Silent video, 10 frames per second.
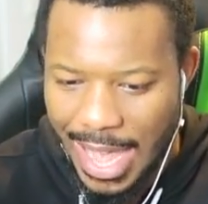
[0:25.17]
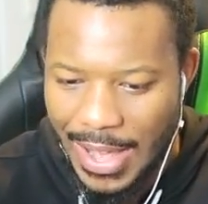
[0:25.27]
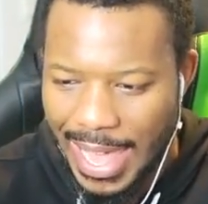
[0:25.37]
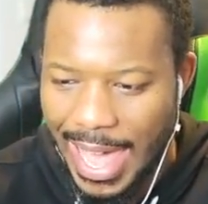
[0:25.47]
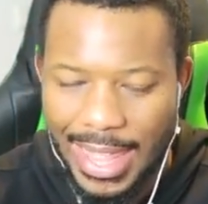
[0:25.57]

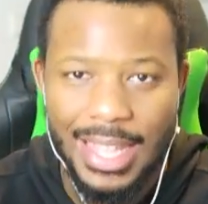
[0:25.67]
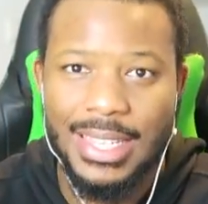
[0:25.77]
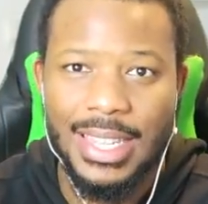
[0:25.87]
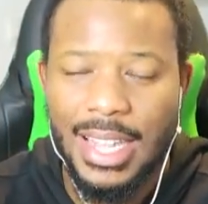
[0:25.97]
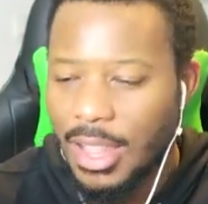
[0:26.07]
Now, again, this
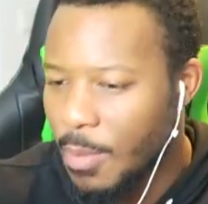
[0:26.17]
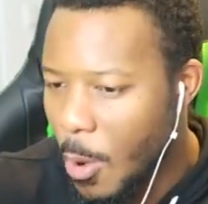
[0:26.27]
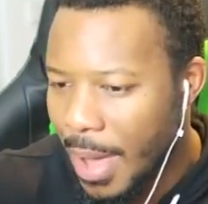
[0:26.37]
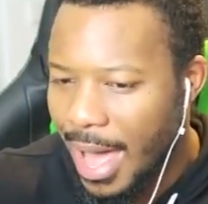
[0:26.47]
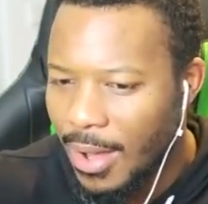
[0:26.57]
is another
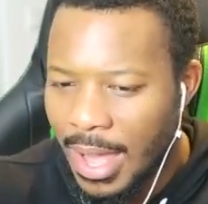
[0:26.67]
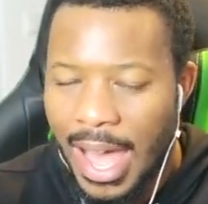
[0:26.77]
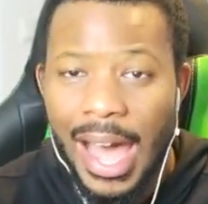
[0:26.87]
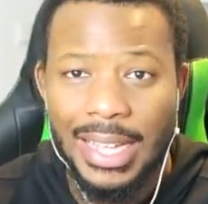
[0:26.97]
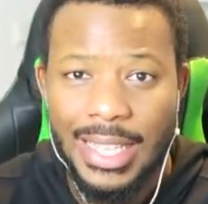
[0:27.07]
mobile
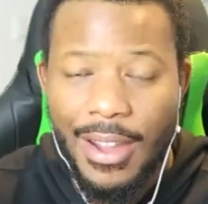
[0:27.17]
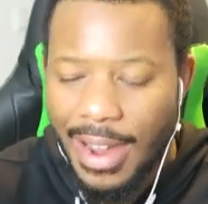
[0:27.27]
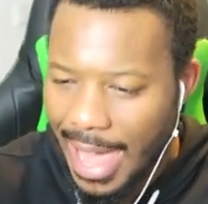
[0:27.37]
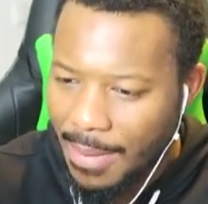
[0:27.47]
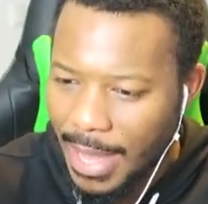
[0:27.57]
uh,
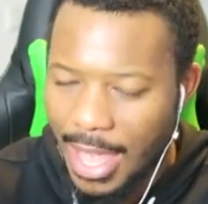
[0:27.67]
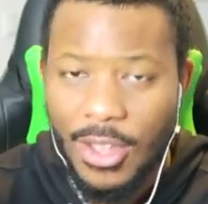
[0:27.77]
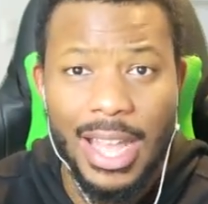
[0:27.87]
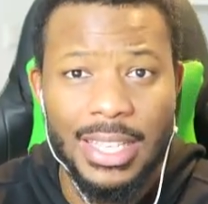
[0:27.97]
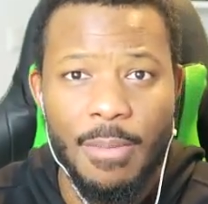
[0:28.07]
scary game. Again,
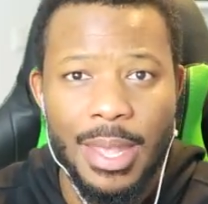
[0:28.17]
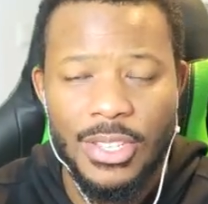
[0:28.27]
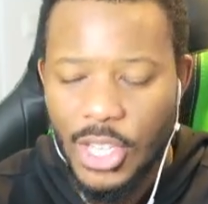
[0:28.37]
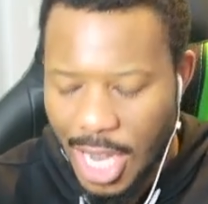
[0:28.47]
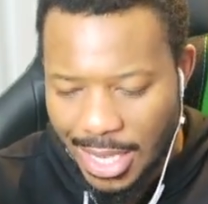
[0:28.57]
you guys have been
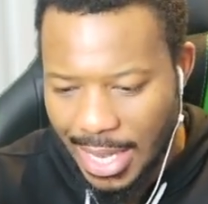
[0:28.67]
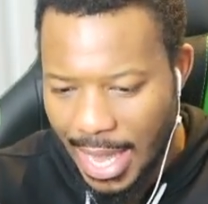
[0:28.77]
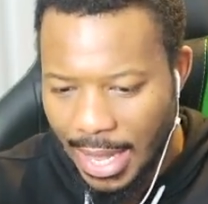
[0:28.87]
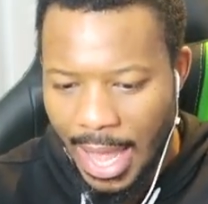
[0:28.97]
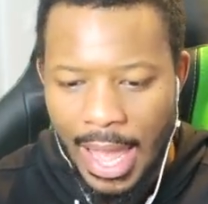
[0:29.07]
suggesting
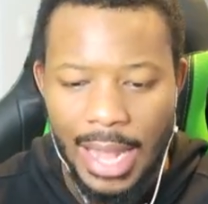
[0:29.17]
it.